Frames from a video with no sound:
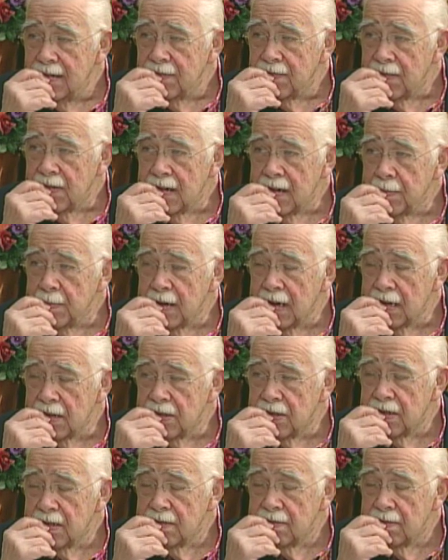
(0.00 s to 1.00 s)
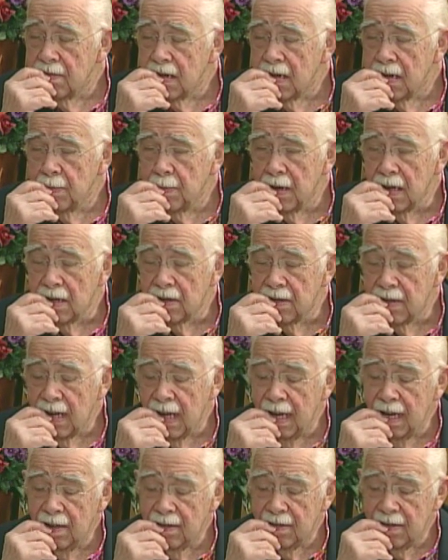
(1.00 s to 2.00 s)
Very much. Very much.
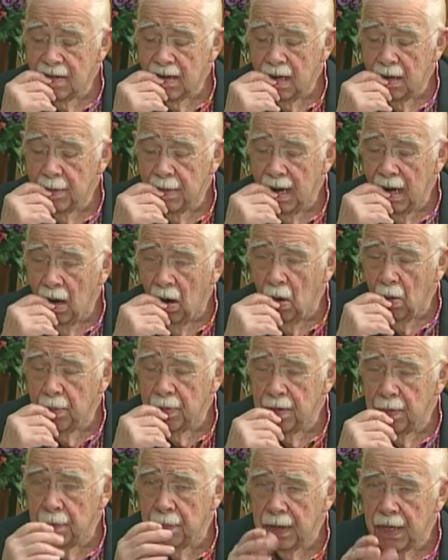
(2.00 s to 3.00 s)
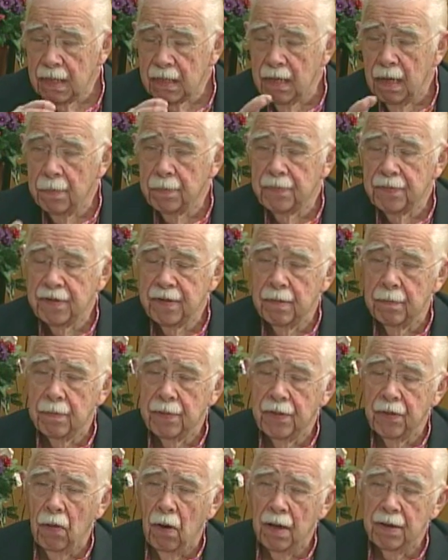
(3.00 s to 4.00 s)
Ladies and gentlemen, I hope you picked up some
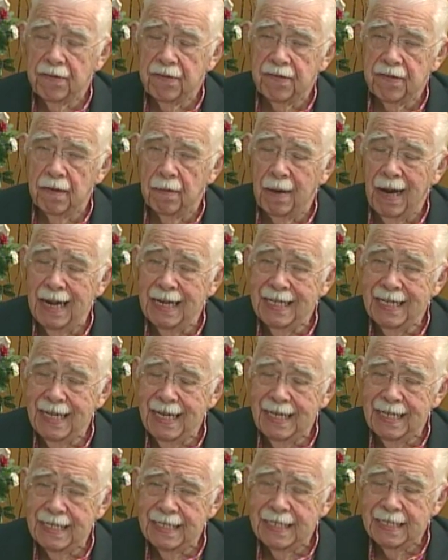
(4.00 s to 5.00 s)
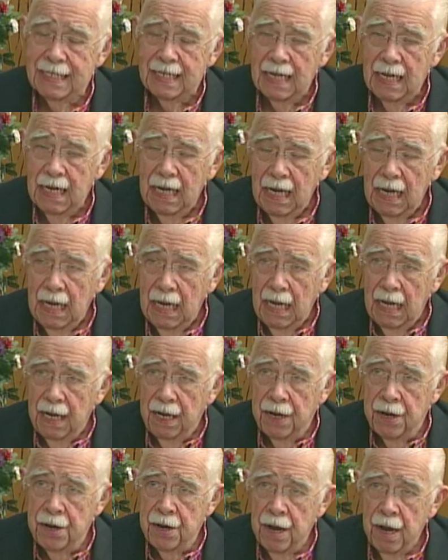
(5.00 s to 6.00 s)
thoughts, some ideas.
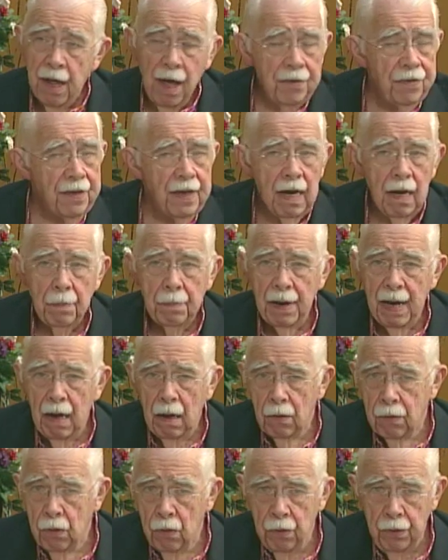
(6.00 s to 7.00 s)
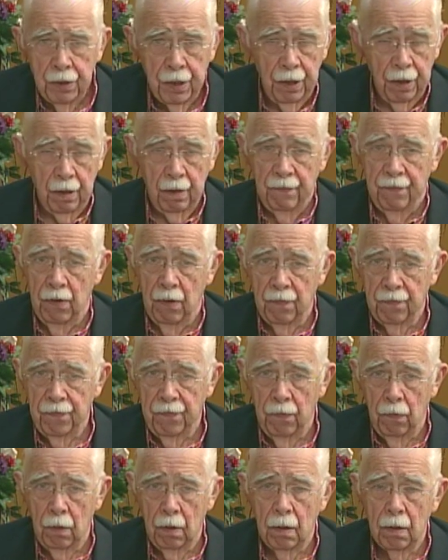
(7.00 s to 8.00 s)
Nothing about who you're going to vote
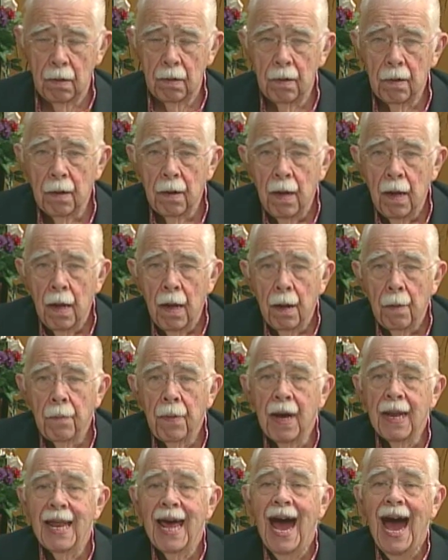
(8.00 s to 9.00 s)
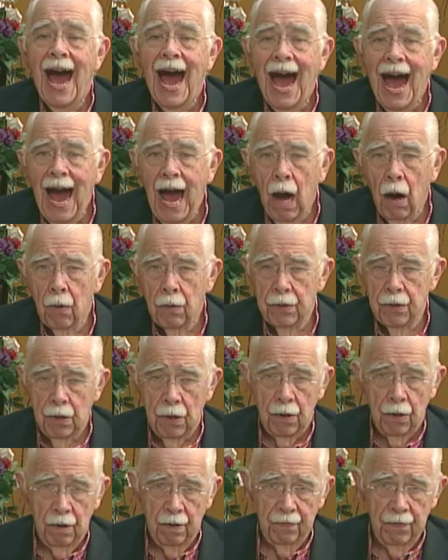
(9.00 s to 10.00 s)
for, but how you're
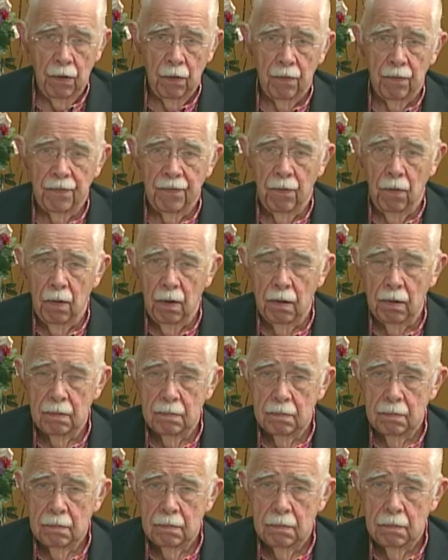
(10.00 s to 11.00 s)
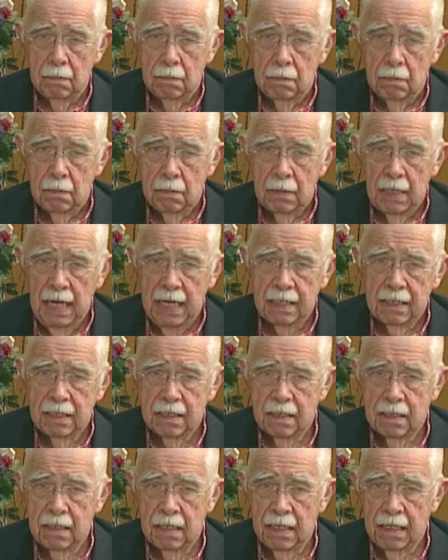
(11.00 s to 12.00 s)
going to vote for.
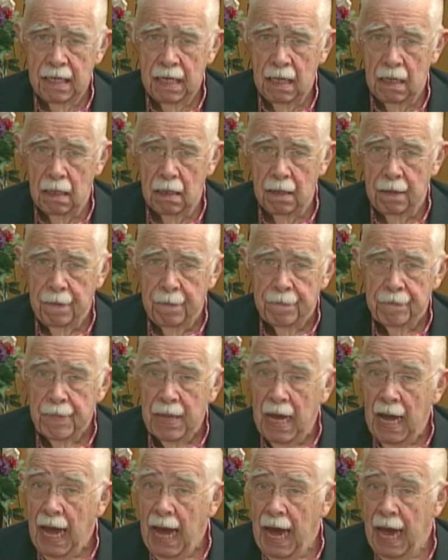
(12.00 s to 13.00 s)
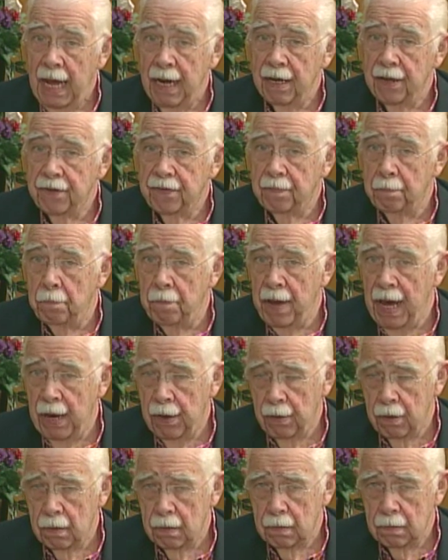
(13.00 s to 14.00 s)
That's the deal. And it's
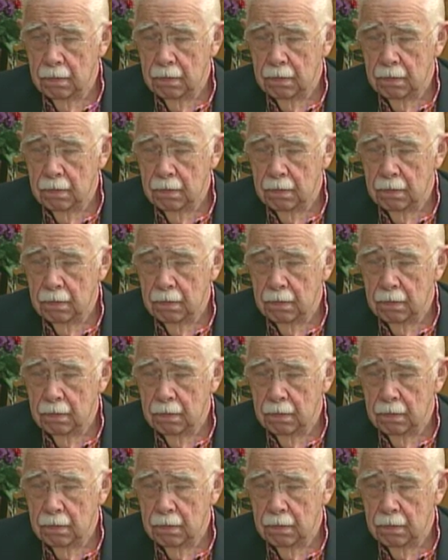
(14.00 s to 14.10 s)
better,